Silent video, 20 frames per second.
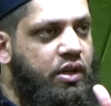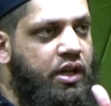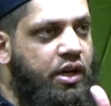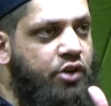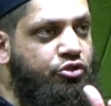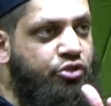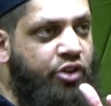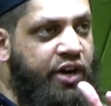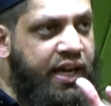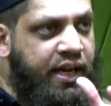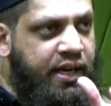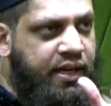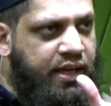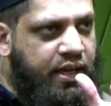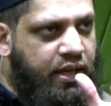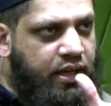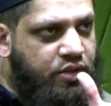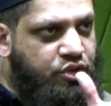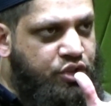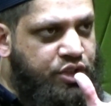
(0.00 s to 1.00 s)
reading
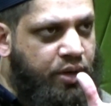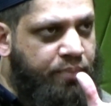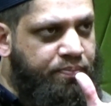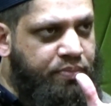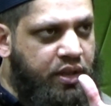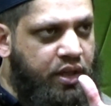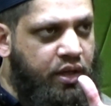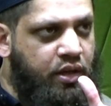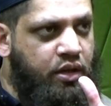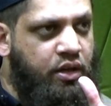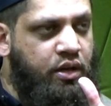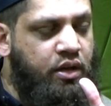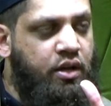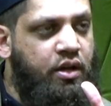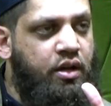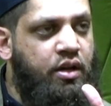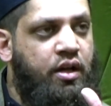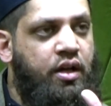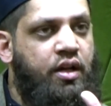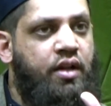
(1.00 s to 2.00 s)
is something
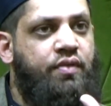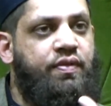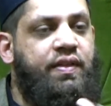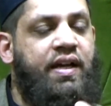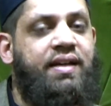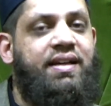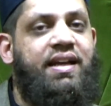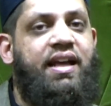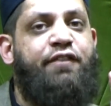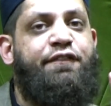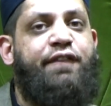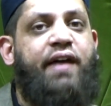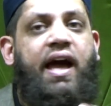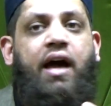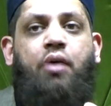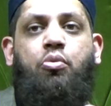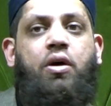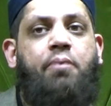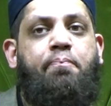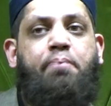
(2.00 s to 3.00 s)
that if
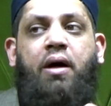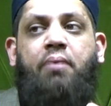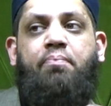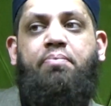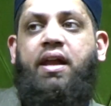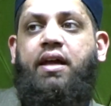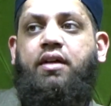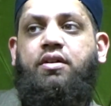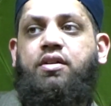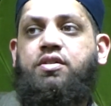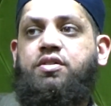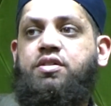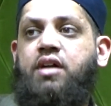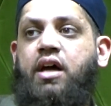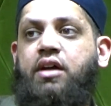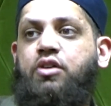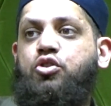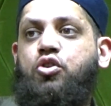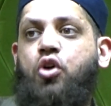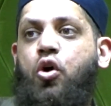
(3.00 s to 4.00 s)
our public does
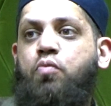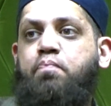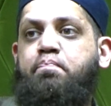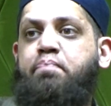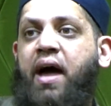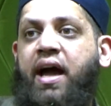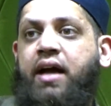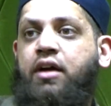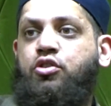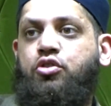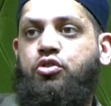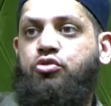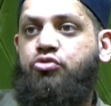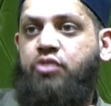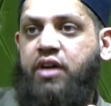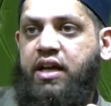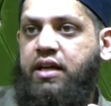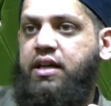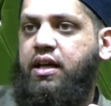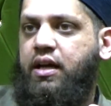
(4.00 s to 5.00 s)
not go back to
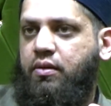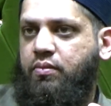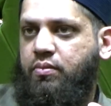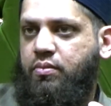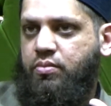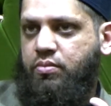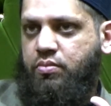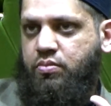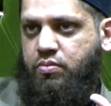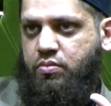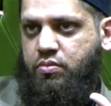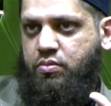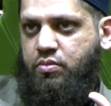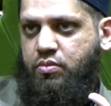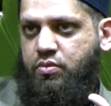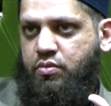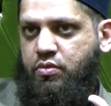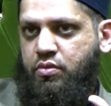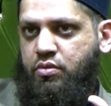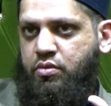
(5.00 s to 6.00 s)
reading,
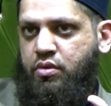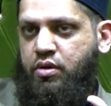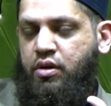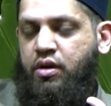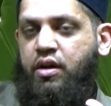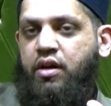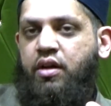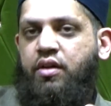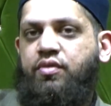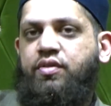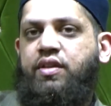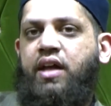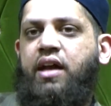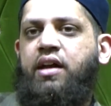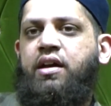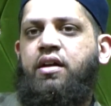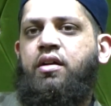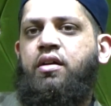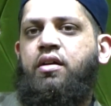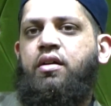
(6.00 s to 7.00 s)

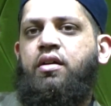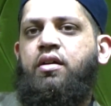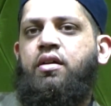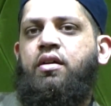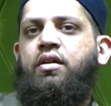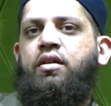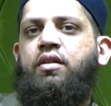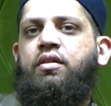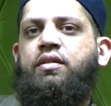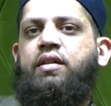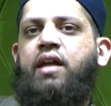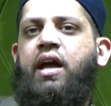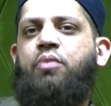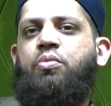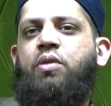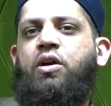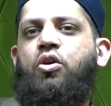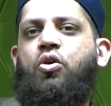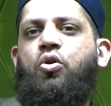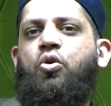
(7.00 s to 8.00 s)
then they
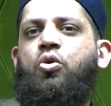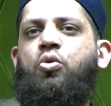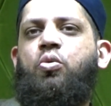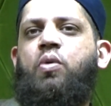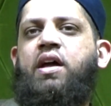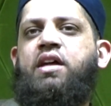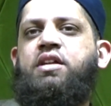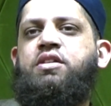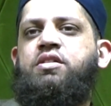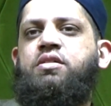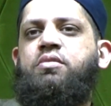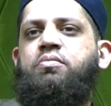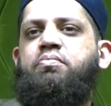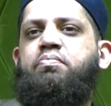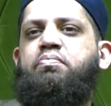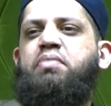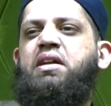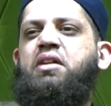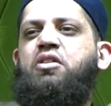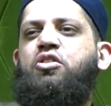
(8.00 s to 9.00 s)
will always
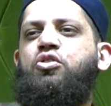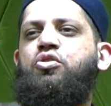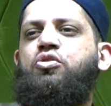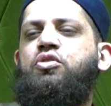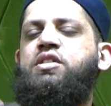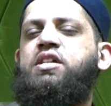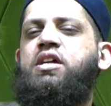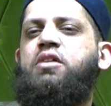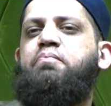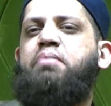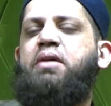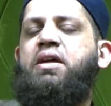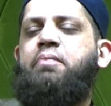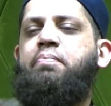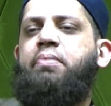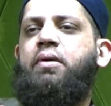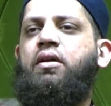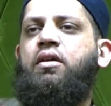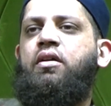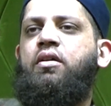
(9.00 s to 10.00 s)
be losing
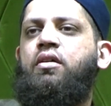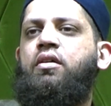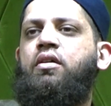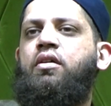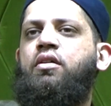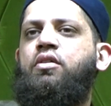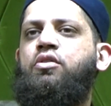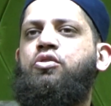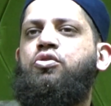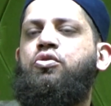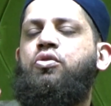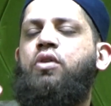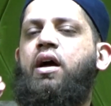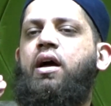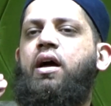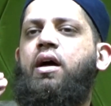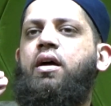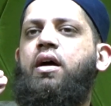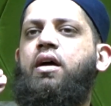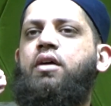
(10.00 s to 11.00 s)
people to
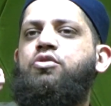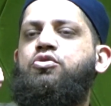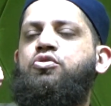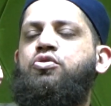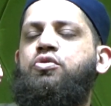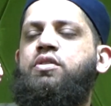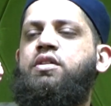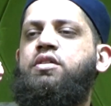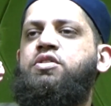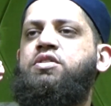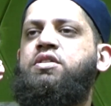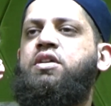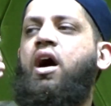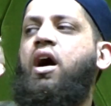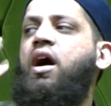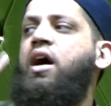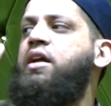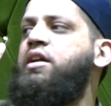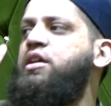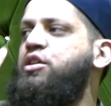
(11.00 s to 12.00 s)
this
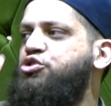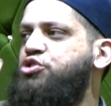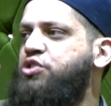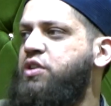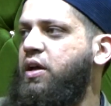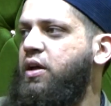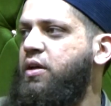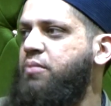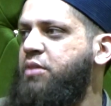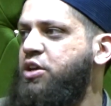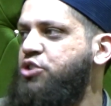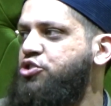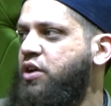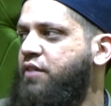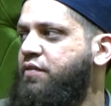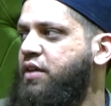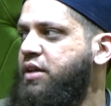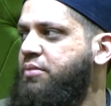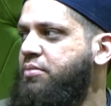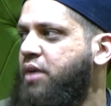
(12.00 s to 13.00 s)
tarnished image
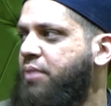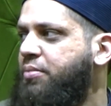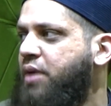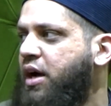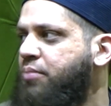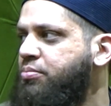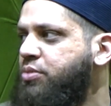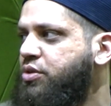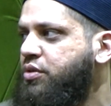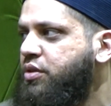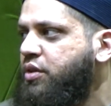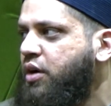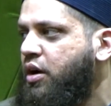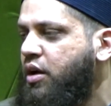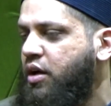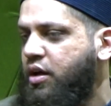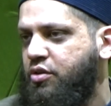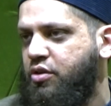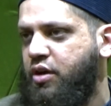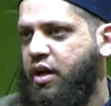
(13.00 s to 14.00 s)
of Imam Ahmad Rida
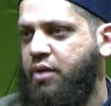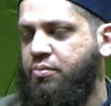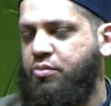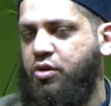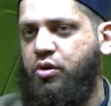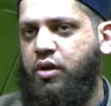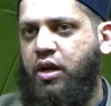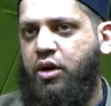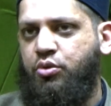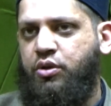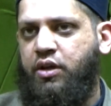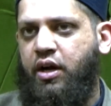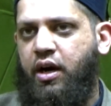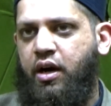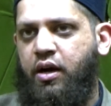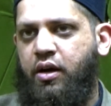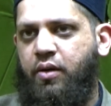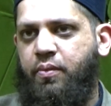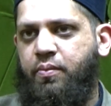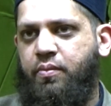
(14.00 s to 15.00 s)
Khan rahimahullah
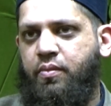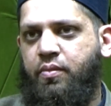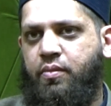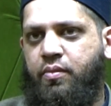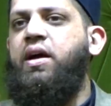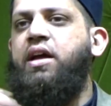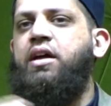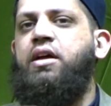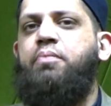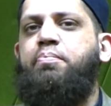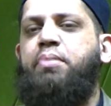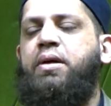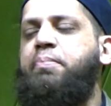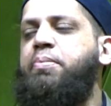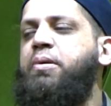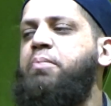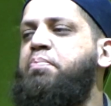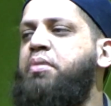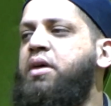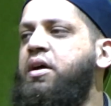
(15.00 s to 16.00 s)
ta'ala. The way
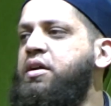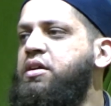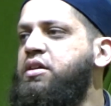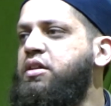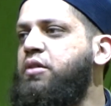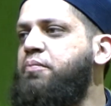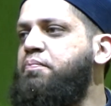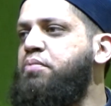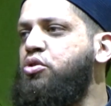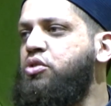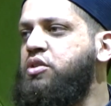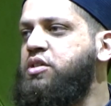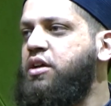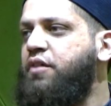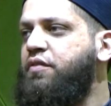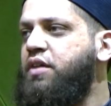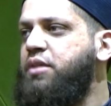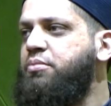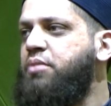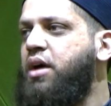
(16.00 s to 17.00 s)
people burnt the books
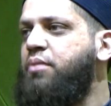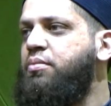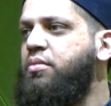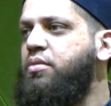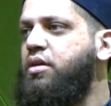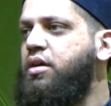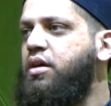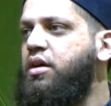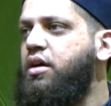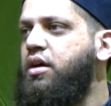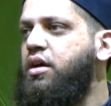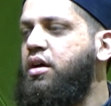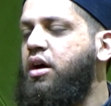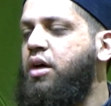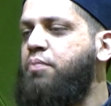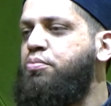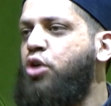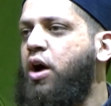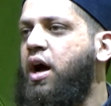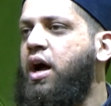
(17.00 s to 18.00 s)
of Imam
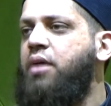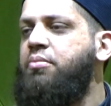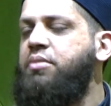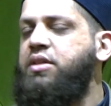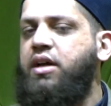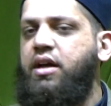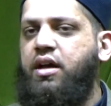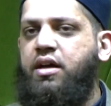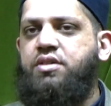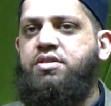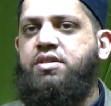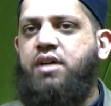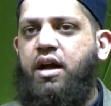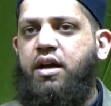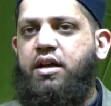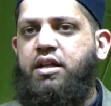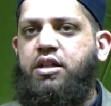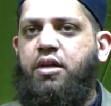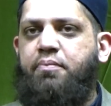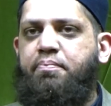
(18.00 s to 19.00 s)
Abu Hamid
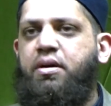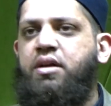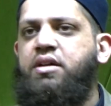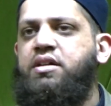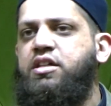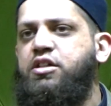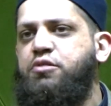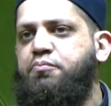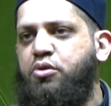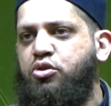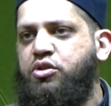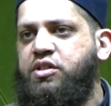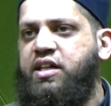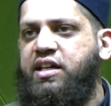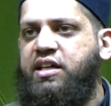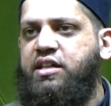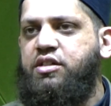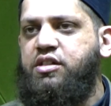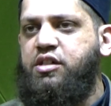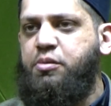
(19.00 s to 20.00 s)
al-Ghazali, they burnt his books
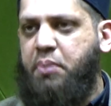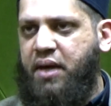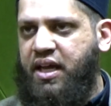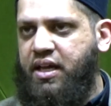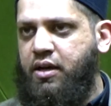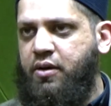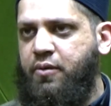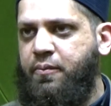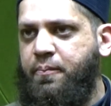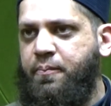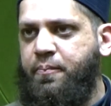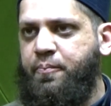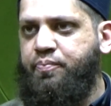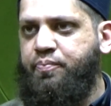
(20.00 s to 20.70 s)
in Spain.